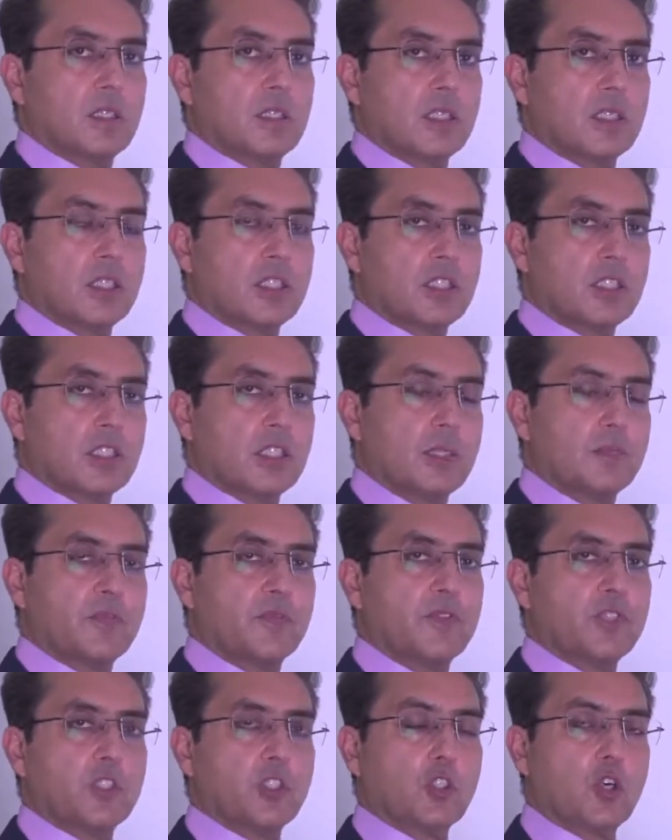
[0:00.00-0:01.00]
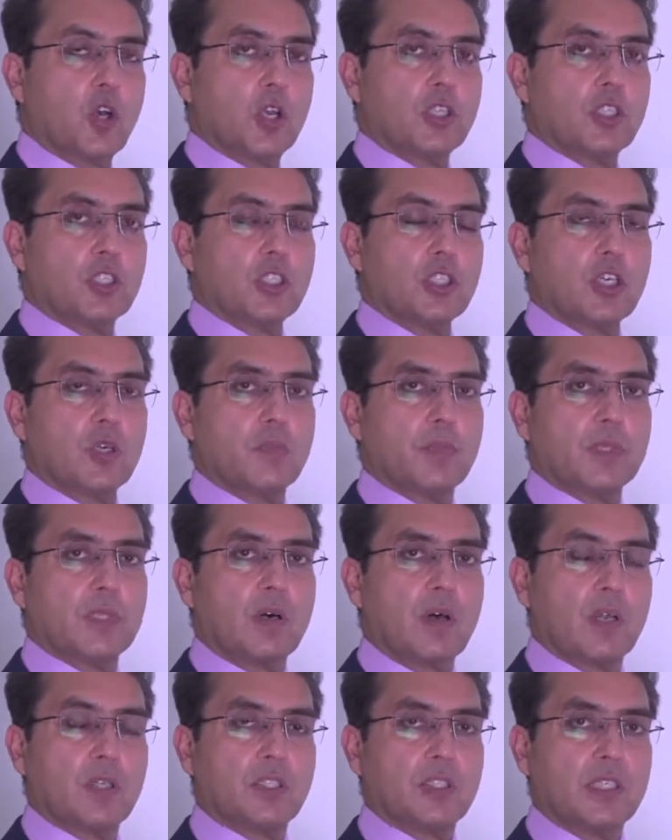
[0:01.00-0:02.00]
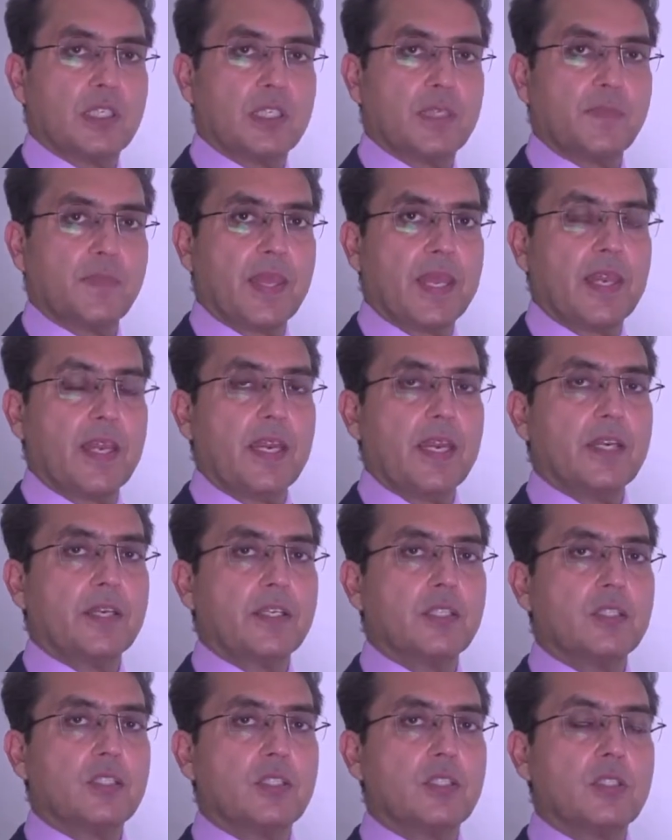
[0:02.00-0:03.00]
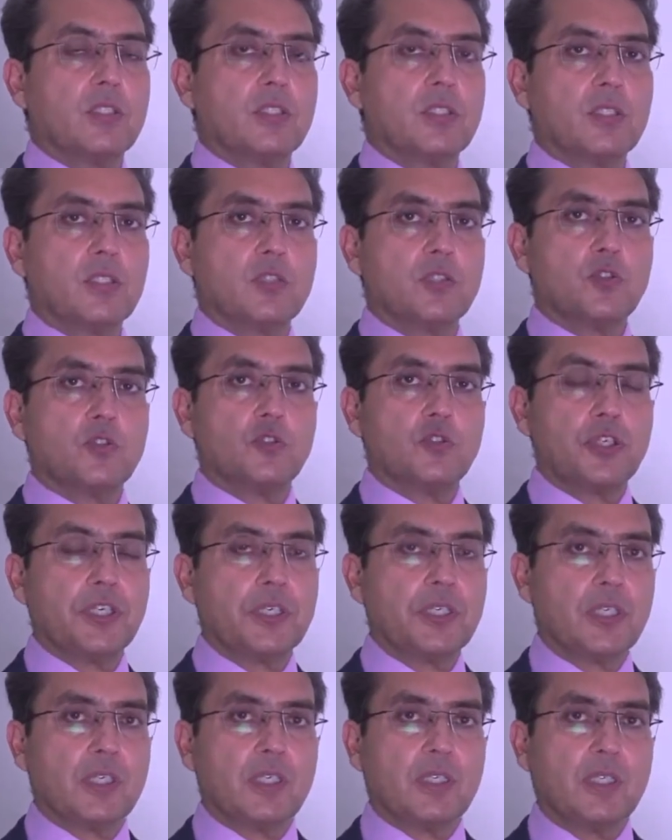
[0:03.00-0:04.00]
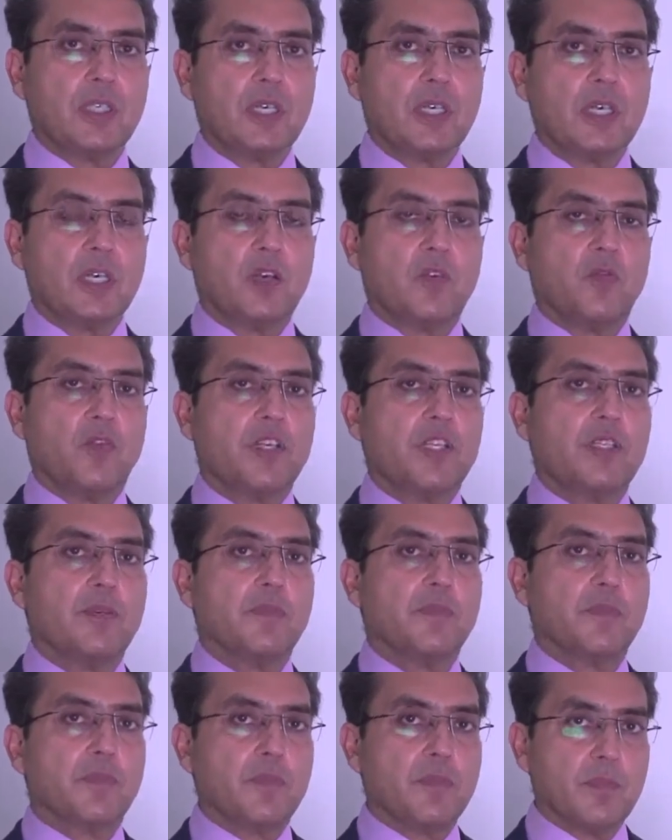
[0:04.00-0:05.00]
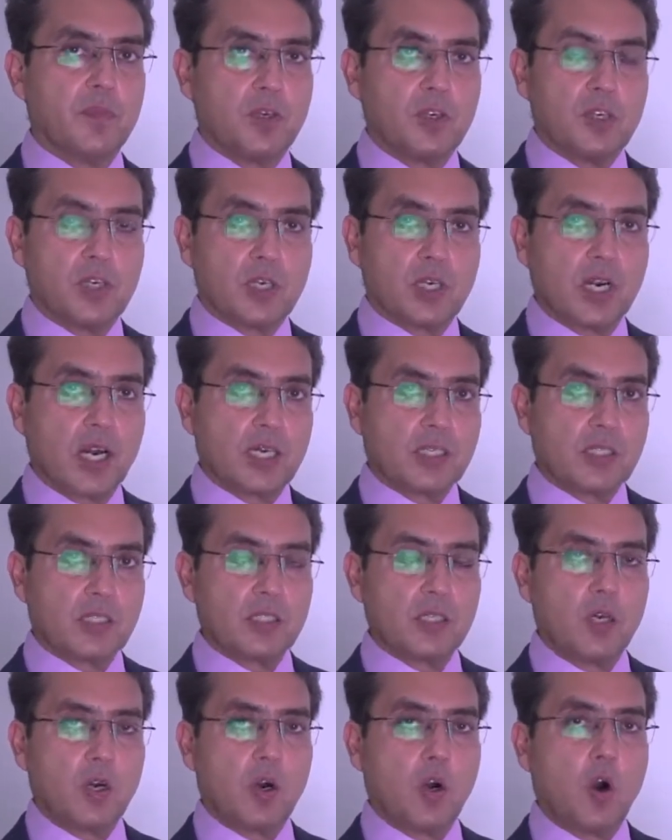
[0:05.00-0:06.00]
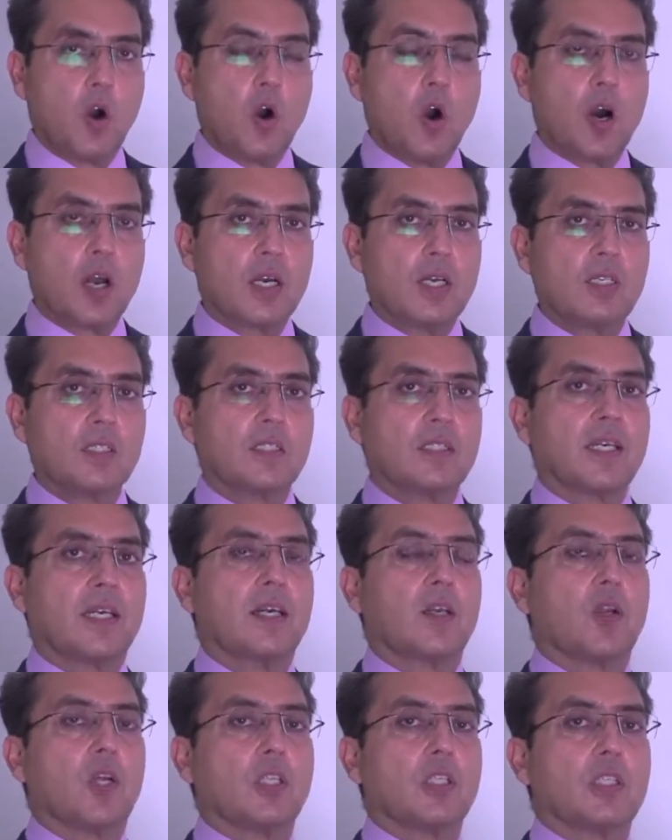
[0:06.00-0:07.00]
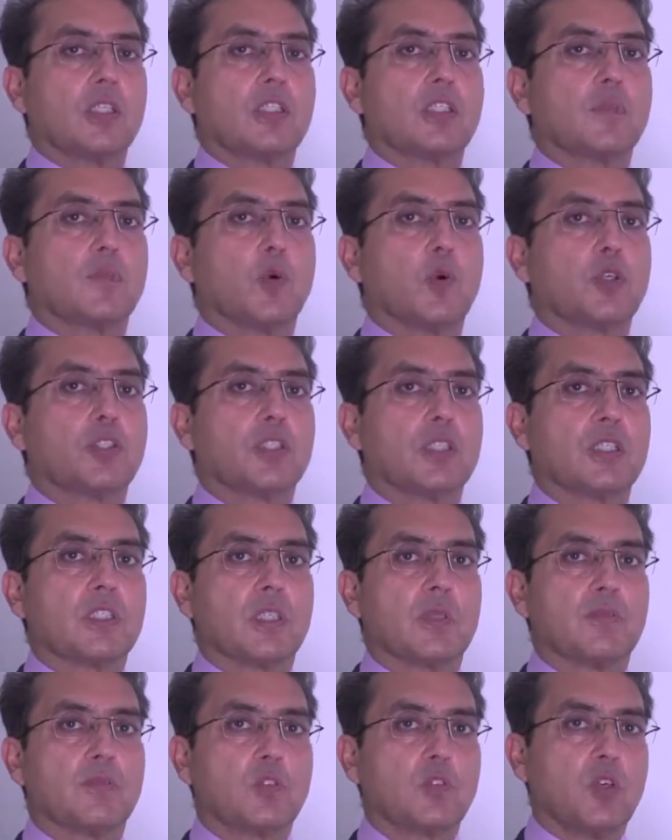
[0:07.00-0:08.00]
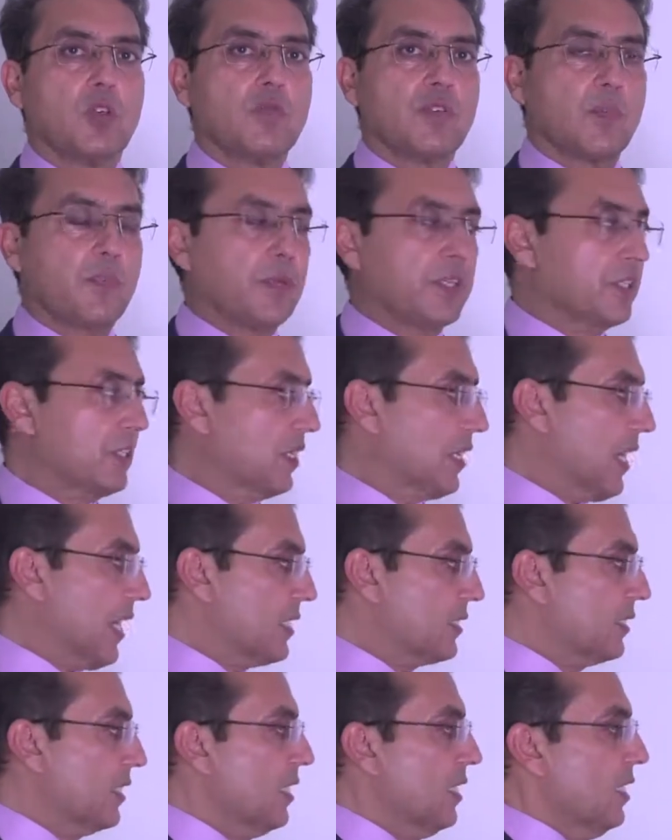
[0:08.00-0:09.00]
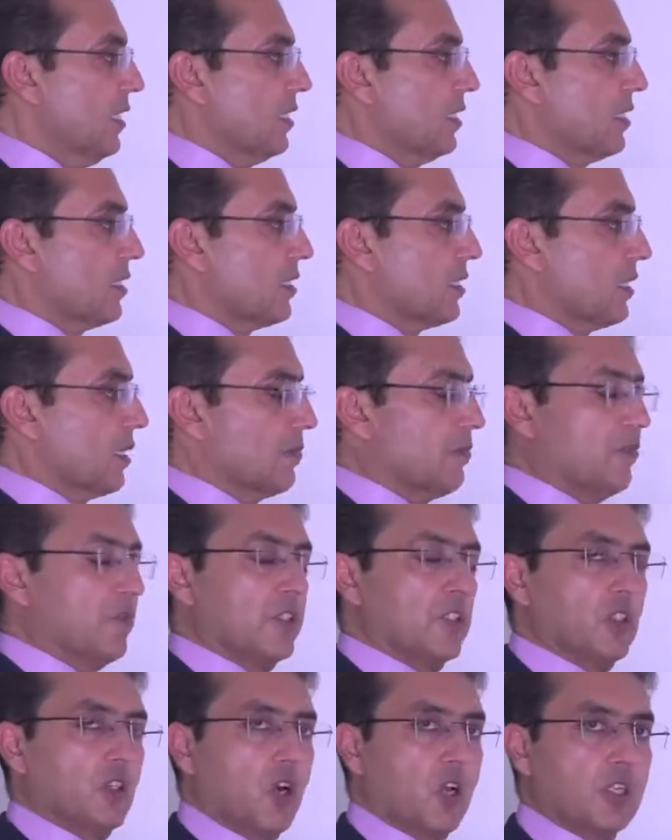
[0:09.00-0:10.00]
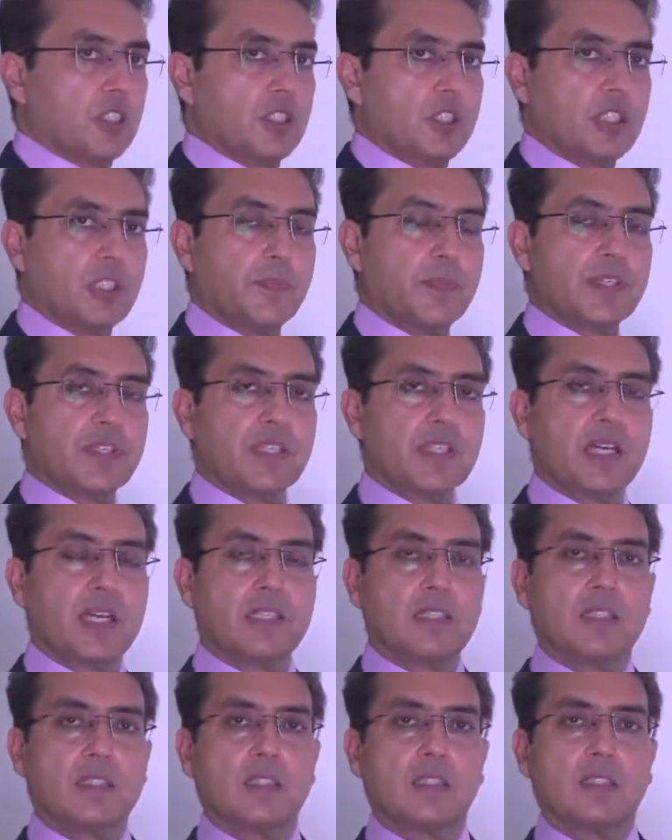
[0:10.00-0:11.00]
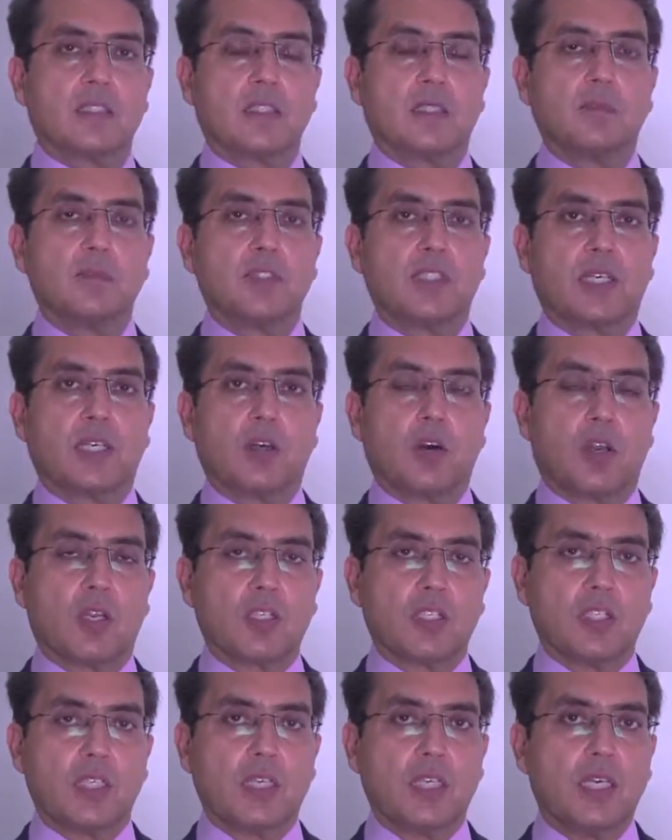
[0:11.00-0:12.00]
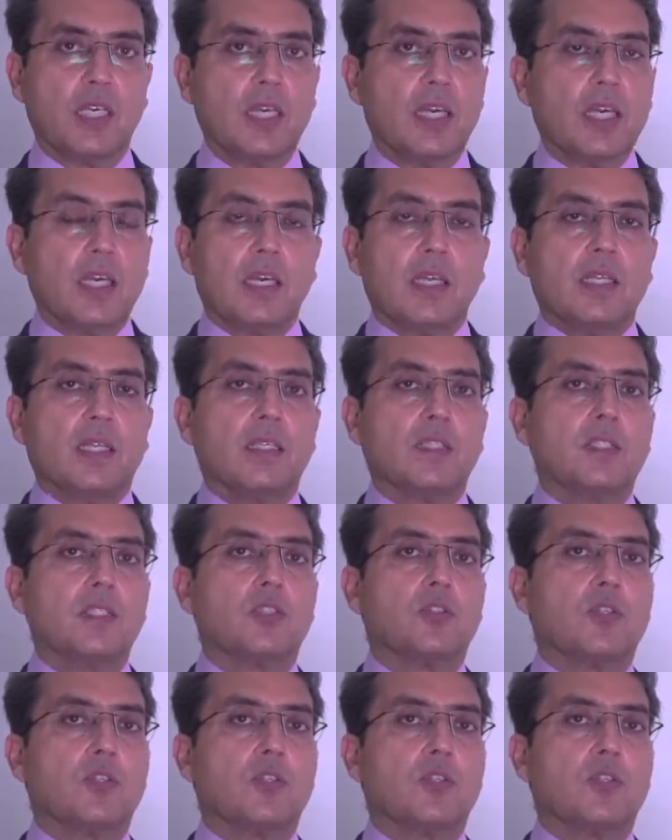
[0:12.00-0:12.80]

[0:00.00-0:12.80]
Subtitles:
the disturbed physiology or pathology, it is treated with drugs or psychological support system. So if the patient has disturbed physiology, patient has disturbed psychology, this